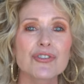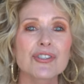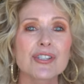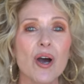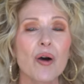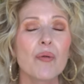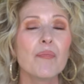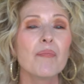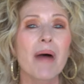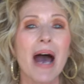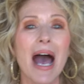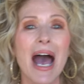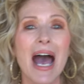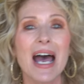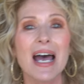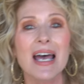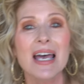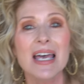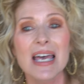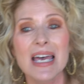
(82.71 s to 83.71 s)
So
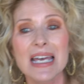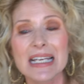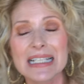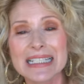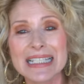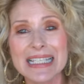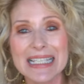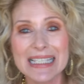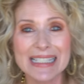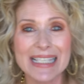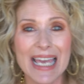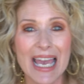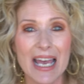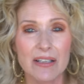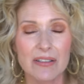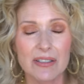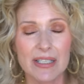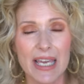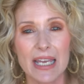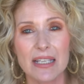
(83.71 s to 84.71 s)
my
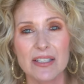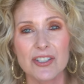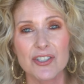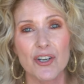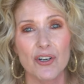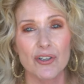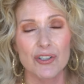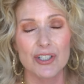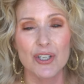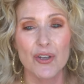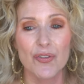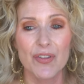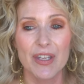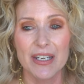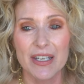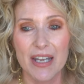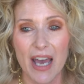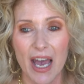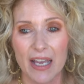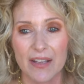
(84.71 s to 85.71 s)
discounts can't start till the
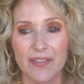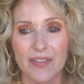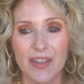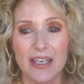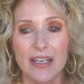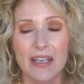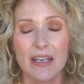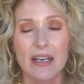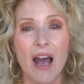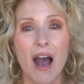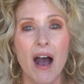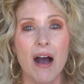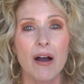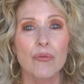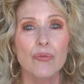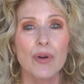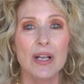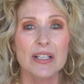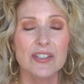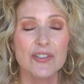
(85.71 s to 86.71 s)
9th and it
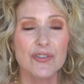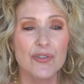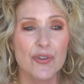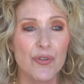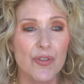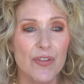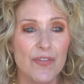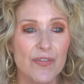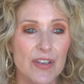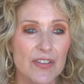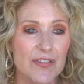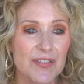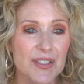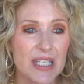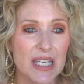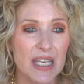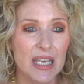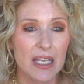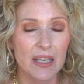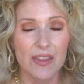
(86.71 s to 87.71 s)
all runs through the
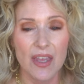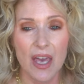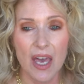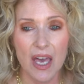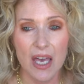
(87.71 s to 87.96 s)
15th.